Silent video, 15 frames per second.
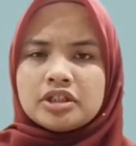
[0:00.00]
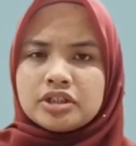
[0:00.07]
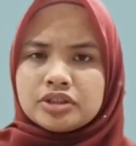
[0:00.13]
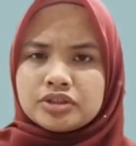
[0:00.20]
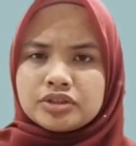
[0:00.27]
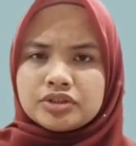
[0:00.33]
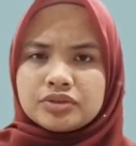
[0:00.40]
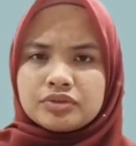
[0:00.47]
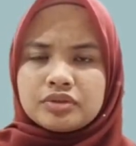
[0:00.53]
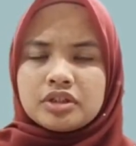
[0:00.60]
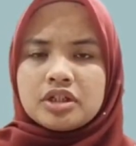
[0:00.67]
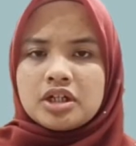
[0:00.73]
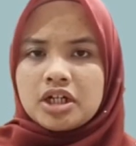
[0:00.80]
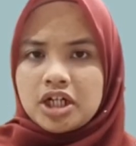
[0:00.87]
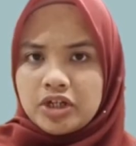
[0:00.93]
So,
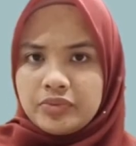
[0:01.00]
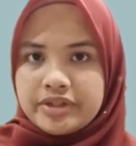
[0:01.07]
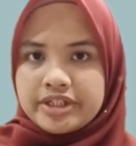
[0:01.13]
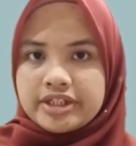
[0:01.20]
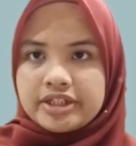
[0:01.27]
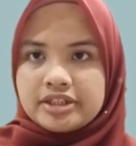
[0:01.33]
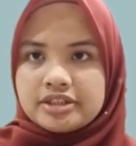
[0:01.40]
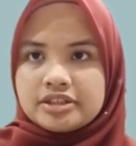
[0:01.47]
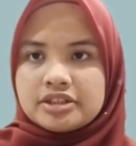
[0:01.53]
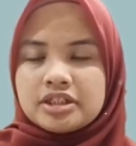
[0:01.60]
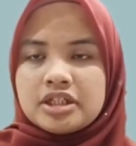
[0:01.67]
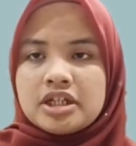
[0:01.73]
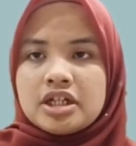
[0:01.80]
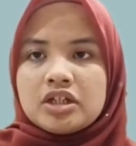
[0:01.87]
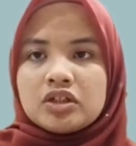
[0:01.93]
how it does?
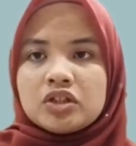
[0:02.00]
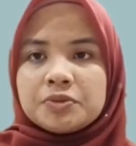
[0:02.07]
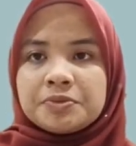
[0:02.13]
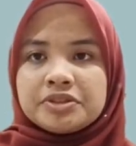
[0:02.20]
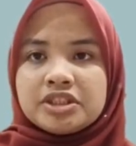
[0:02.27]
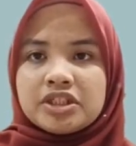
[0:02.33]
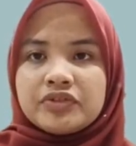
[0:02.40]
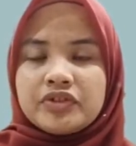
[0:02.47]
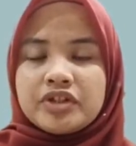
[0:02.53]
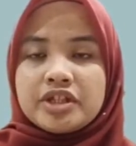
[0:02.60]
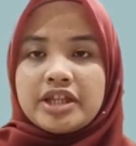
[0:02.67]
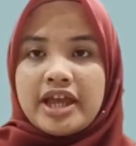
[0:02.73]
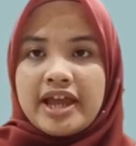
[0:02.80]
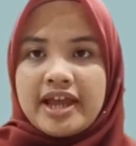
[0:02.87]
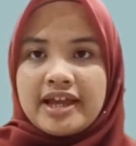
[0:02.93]
Copper sulfate
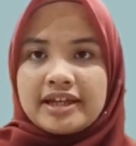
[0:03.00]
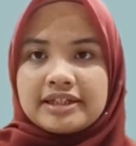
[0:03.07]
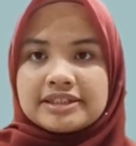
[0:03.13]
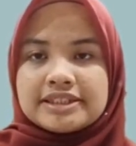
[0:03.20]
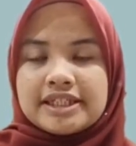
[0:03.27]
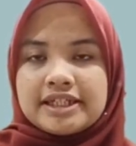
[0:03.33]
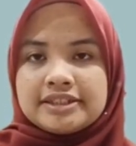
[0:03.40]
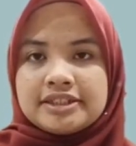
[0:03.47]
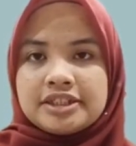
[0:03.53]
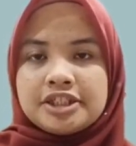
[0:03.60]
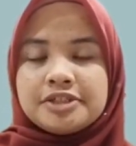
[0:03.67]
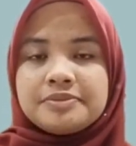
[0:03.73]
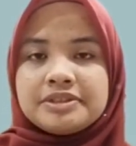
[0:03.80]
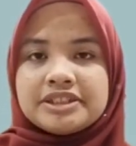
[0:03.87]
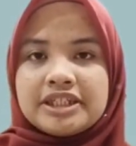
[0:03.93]
acts as
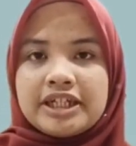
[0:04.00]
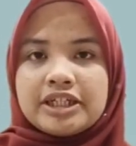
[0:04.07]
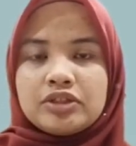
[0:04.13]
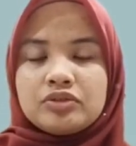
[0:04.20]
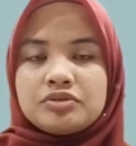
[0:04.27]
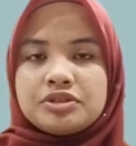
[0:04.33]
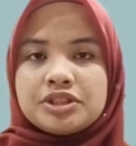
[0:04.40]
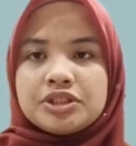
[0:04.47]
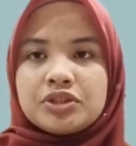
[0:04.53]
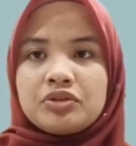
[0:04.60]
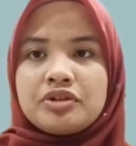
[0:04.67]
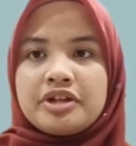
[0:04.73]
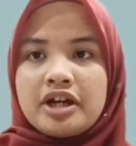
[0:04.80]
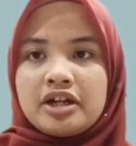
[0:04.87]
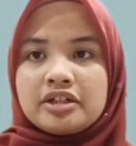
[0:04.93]
herbicide to destroy
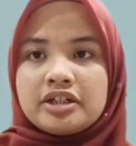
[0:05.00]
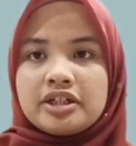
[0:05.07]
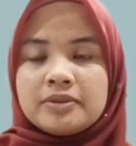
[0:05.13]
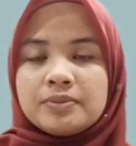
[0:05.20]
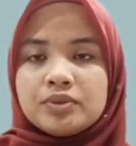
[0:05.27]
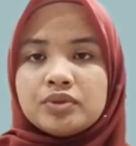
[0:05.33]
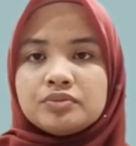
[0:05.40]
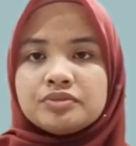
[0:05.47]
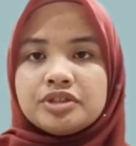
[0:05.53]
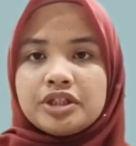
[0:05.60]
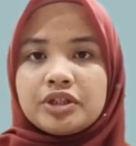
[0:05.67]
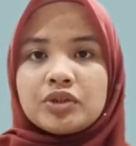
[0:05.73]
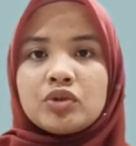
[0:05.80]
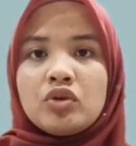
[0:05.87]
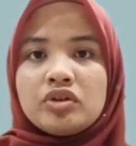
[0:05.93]
the algae blooms that
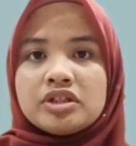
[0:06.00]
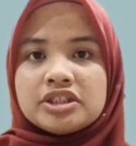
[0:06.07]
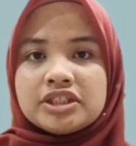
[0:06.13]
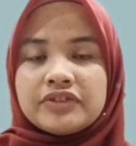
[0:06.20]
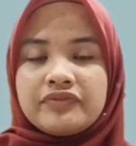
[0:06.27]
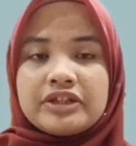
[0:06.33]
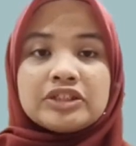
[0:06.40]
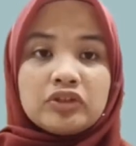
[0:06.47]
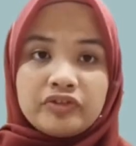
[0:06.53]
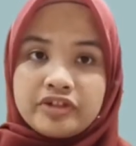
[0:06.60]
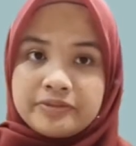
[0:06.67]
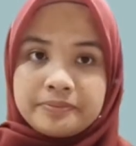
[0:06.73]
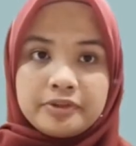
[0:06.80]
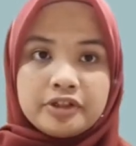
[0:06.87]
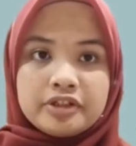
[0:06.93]
grow on the surface of the
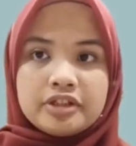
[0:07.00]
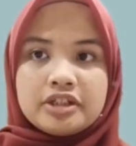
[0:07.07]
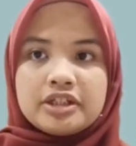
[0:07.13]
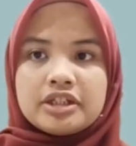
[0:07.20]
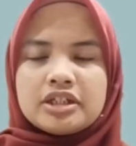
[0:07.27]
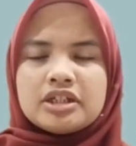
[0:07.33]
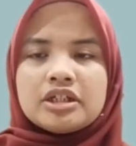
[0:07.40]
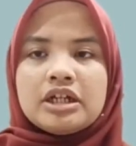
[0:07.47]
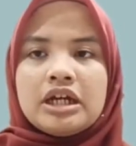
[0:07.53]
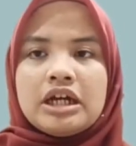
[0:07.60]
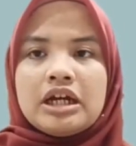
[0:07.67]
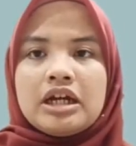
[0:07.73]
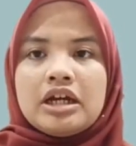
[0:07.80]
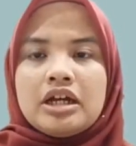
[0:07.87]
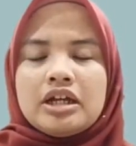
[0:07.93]
pond.
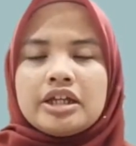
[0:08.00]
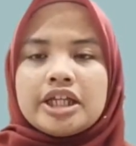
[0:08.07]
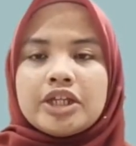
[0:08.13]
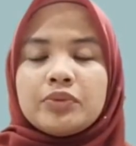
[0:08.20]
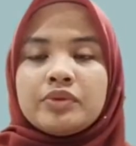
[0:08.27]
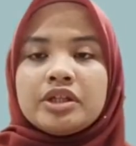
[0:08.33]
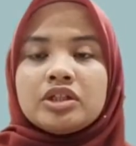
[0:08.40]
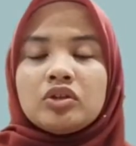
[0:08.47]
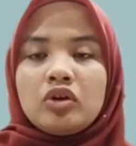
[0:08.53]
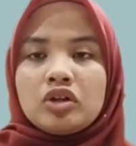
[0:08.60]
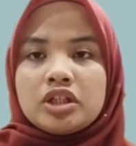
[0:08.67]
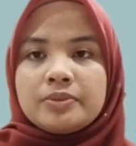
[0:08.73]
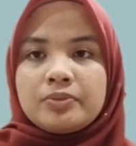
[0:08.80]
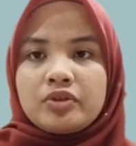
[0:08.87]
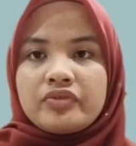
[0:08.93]
It will not
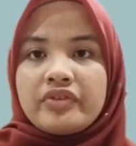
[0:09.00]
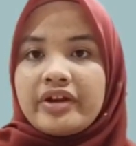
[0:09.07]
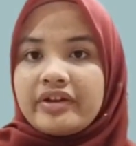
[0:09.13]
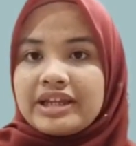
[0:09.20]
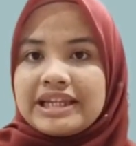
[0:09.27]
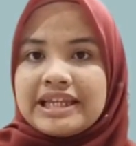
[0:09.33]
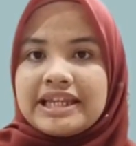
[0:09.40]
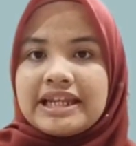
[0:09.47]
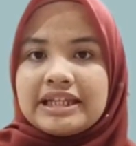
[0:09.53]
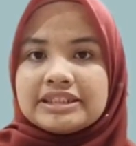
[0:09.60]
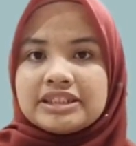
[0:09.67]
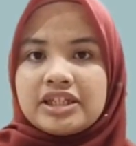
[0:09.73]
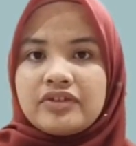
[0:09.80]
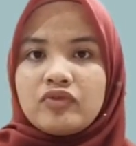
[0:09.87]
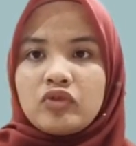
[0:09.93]
only provide clean and
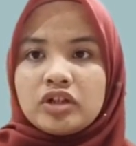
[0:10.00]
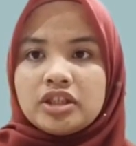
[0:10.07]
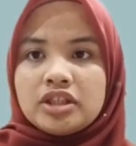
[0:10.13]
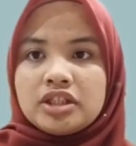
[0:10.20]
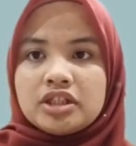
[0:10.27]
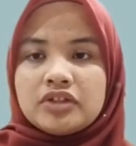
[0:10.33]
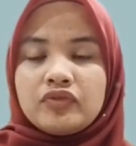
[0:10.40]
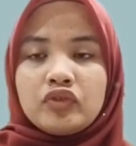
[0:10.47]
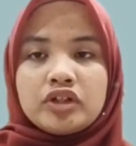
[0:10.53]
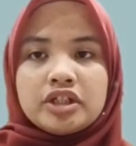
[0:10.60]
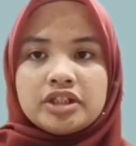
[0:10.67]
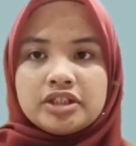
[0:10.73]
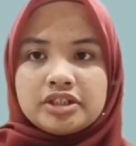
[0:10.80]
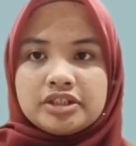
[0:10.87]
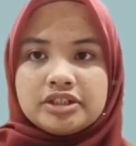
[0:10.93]
safe water for the
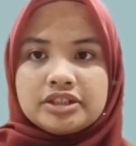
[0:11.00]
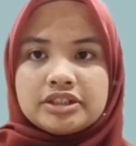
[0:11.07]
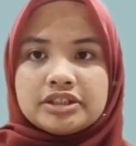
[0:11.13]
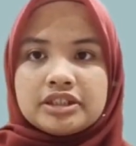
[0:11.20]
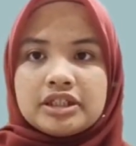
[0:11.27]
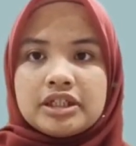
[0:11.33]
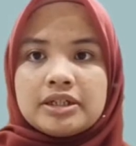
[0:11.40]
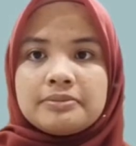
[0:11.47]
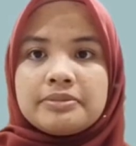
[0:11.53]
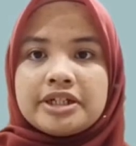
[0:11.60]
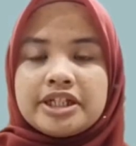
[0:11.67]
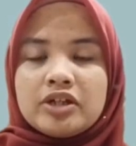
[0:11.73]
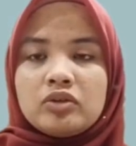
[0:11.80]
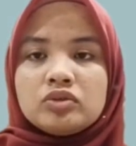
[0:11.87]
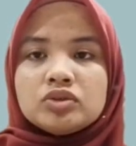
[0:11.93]
herds, but
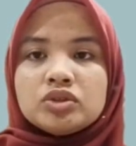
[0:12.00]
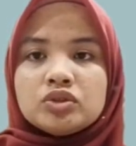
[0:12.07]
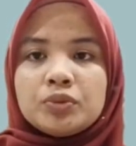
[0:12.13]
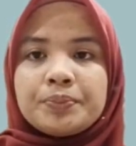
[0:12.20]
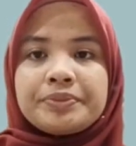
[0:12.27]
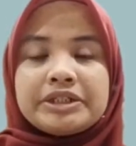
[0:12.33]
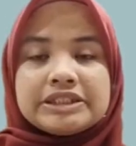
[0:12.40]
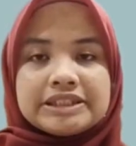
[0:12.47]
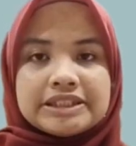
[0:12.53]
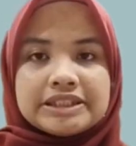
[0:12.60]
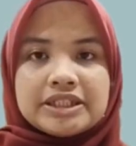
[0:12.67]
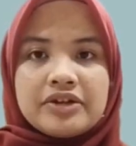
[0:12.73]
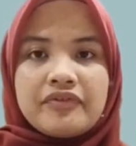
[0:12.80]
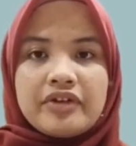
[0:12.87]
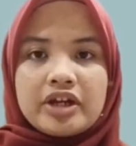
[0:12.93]
they also
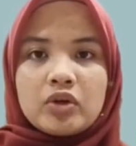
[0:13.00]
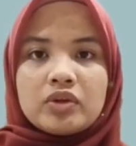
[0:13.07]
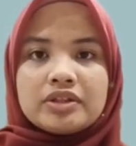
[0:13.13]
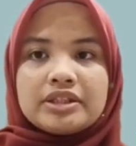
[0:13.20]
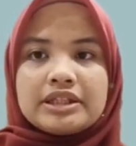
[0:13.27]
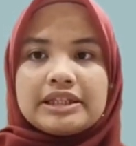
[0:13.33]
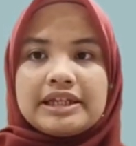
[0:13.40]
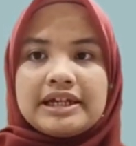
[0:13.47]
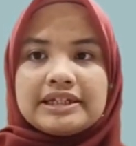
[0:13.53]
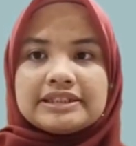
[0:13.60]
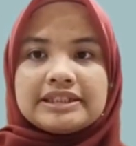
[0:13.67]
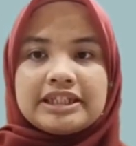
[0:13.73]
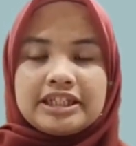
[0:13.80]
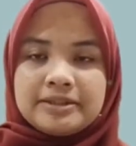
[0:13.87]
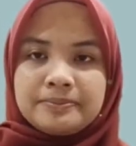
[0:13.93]
preserve aquatic life
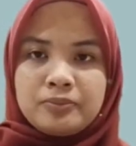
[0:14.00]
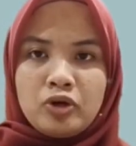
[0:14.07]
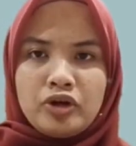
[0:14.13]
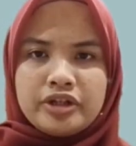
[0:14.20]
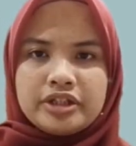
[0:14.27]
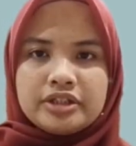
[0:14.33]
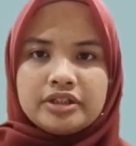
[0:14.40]
in the pond